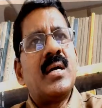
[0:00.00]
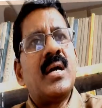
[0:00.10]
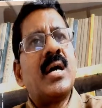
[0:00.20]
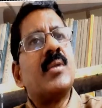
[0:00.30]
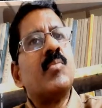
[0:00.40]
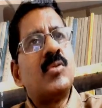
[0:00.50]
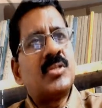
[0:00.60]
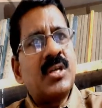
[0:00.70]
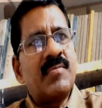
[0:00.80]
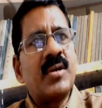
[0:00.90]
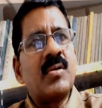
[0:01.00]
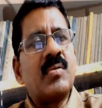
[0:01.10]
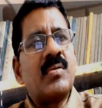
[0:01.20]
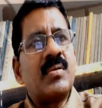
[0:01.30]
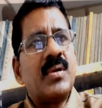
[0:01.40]
and books of
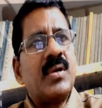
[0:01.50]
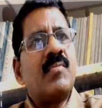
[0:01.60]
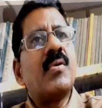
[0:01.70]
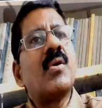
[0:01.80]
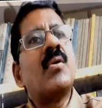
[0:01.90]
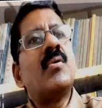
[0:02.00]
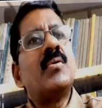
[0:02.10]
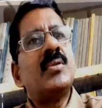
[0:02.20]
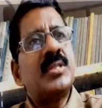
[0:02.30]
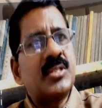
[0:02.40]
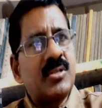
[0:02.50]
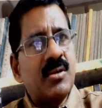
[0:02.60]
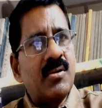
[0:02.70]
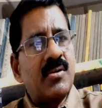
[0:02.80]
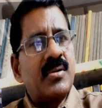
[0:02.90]
account for all the
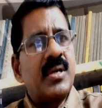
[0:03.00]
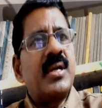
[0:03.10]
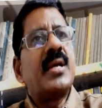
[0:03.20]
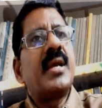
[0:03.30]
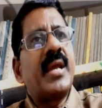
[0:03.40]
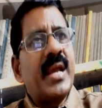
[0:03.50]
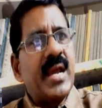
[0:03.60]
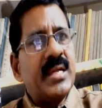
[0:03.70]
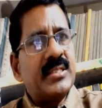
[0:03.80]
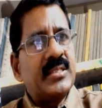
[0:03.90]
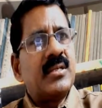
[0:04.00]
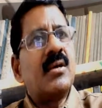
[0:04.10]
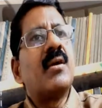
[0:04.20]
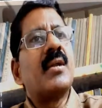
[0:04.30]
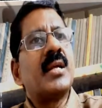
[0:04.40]
stock, cash
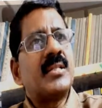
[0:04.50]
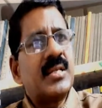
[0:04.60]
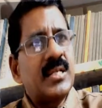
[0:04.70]
or other